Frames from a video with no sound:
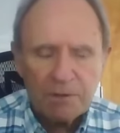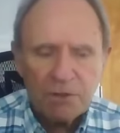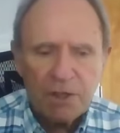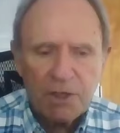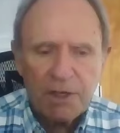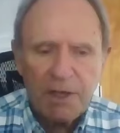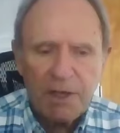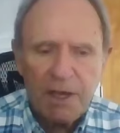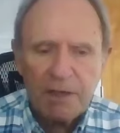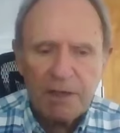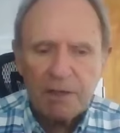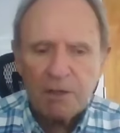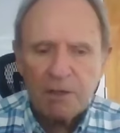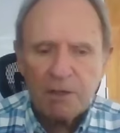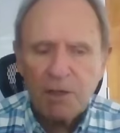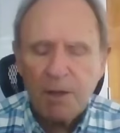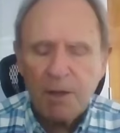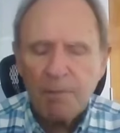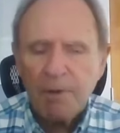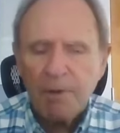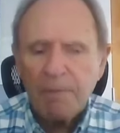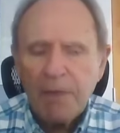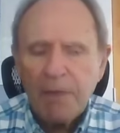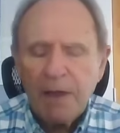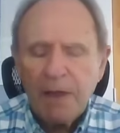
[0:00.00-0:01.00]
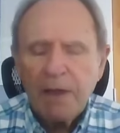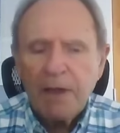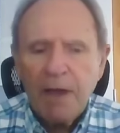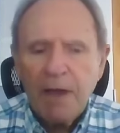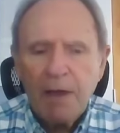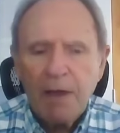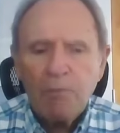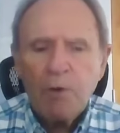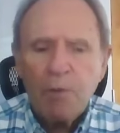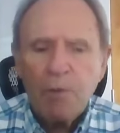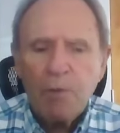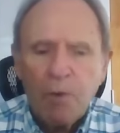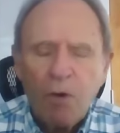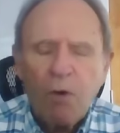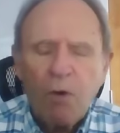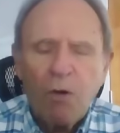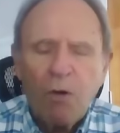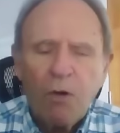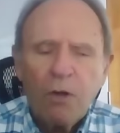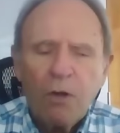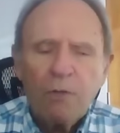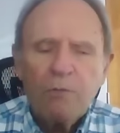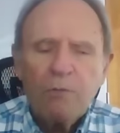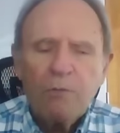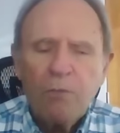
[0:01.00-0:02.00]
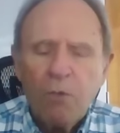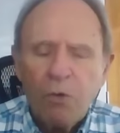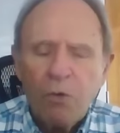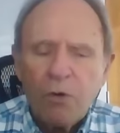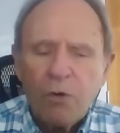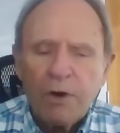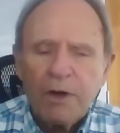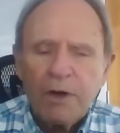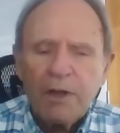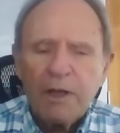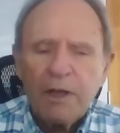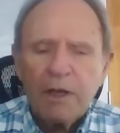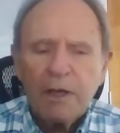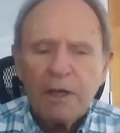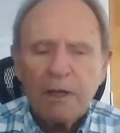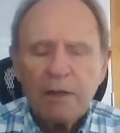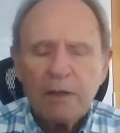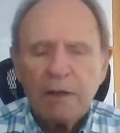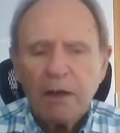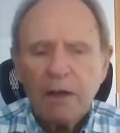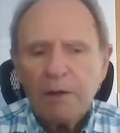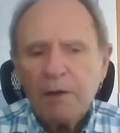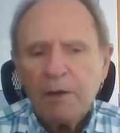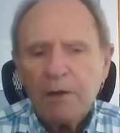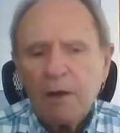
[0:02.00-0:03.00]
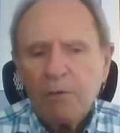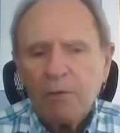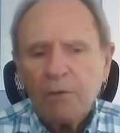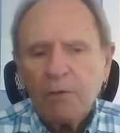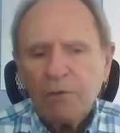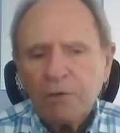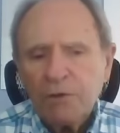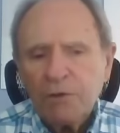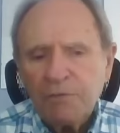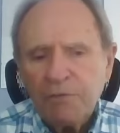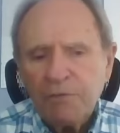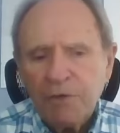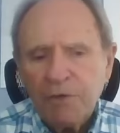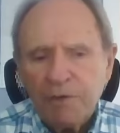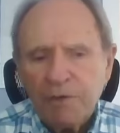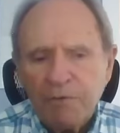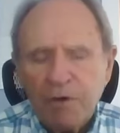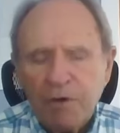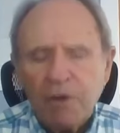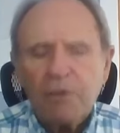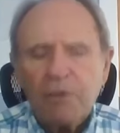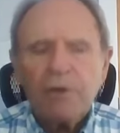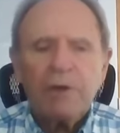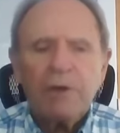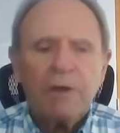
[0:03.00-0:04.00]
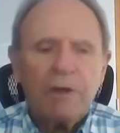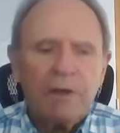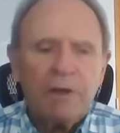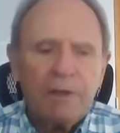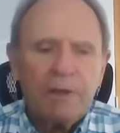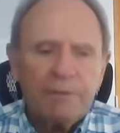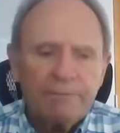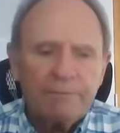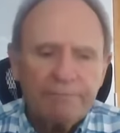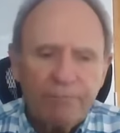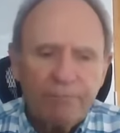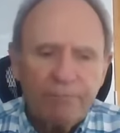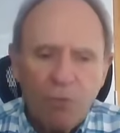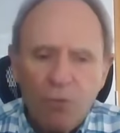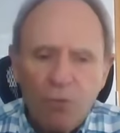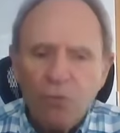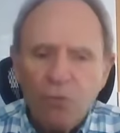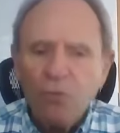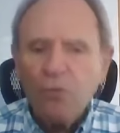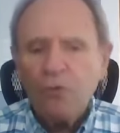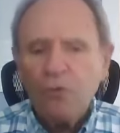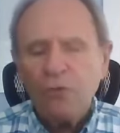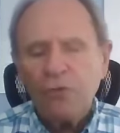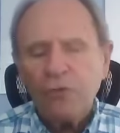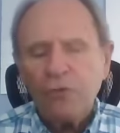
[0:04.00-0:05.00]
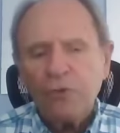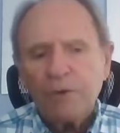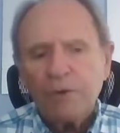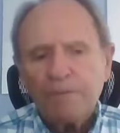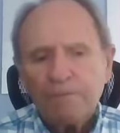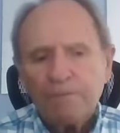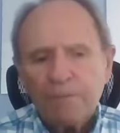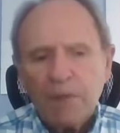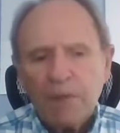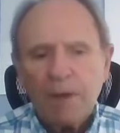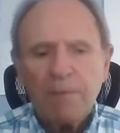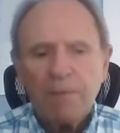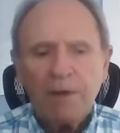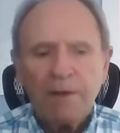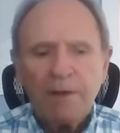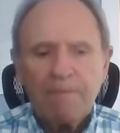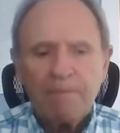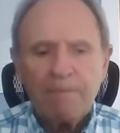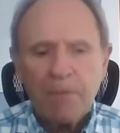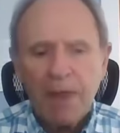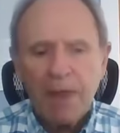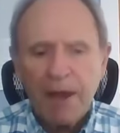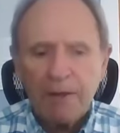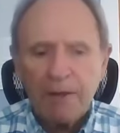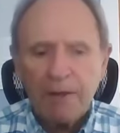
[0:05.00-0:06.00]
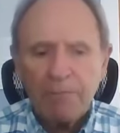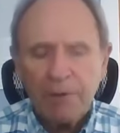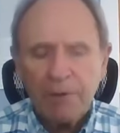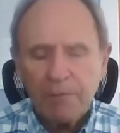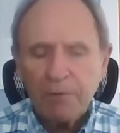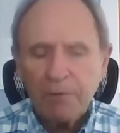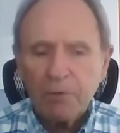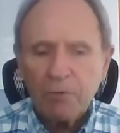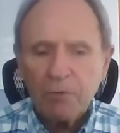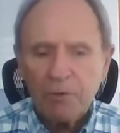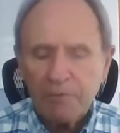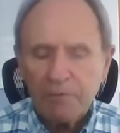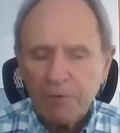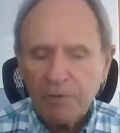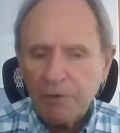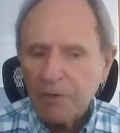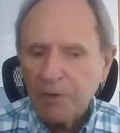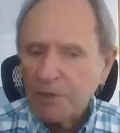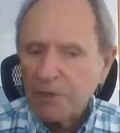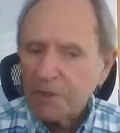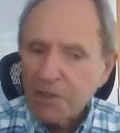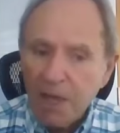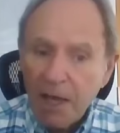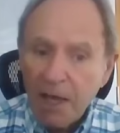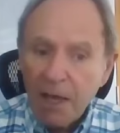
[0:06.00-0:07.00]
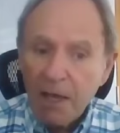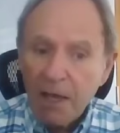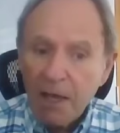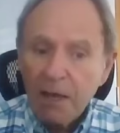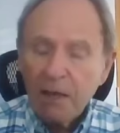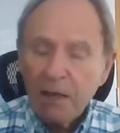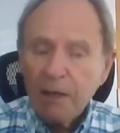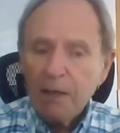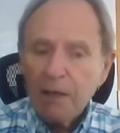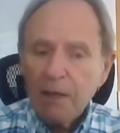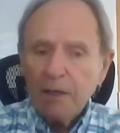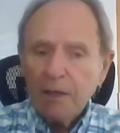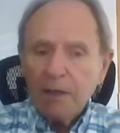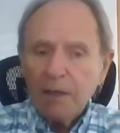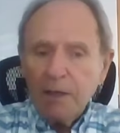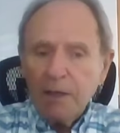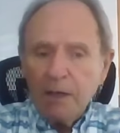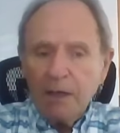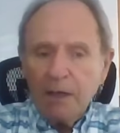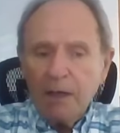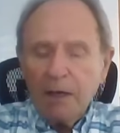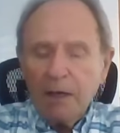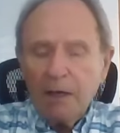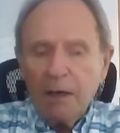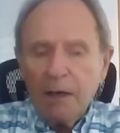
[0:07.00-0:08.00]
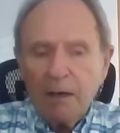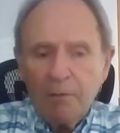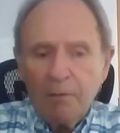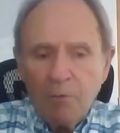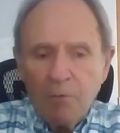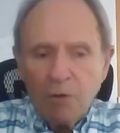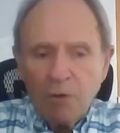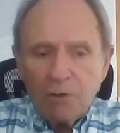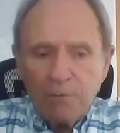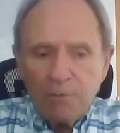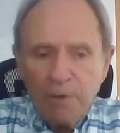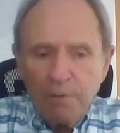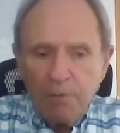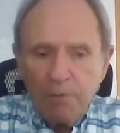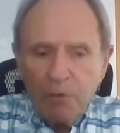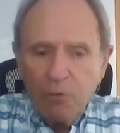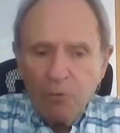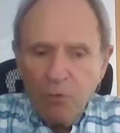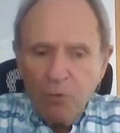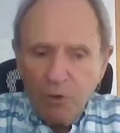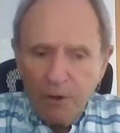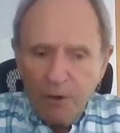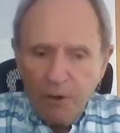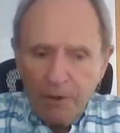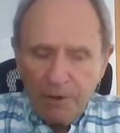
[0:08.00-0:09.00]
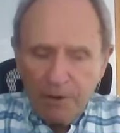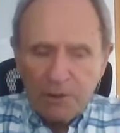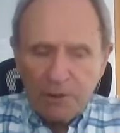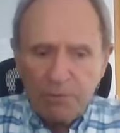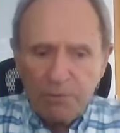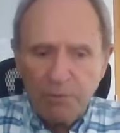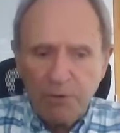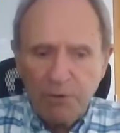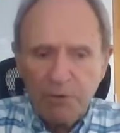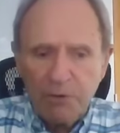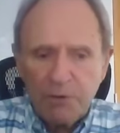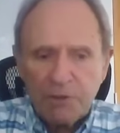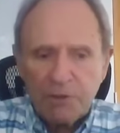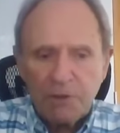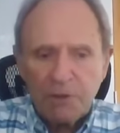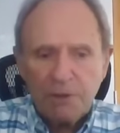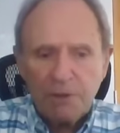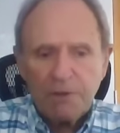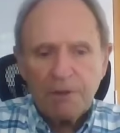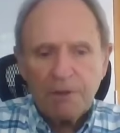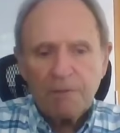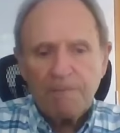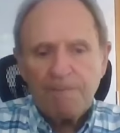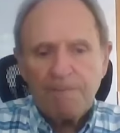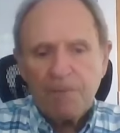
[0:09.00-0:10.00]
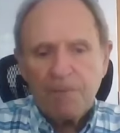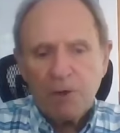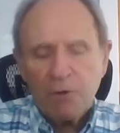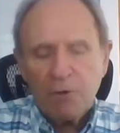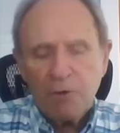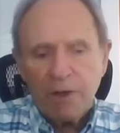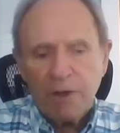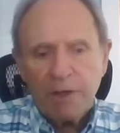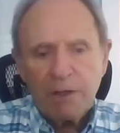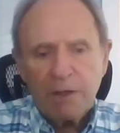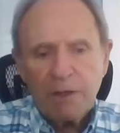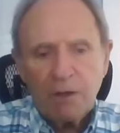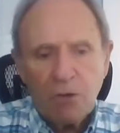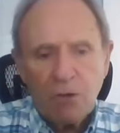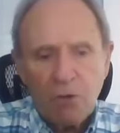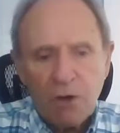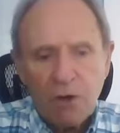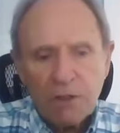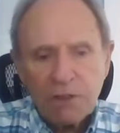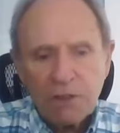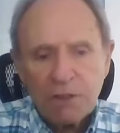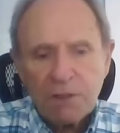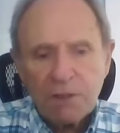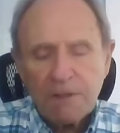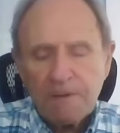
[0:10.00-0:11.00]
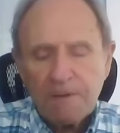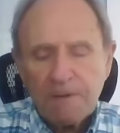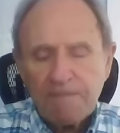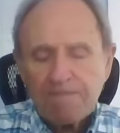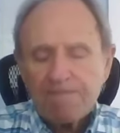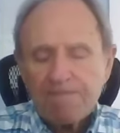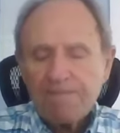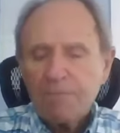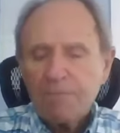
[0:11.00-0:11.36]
gigantic number, and we were all mourning and you know we are very moved. I mean, a lot of people were very sad. Uh, most people were experiencing the, the great loss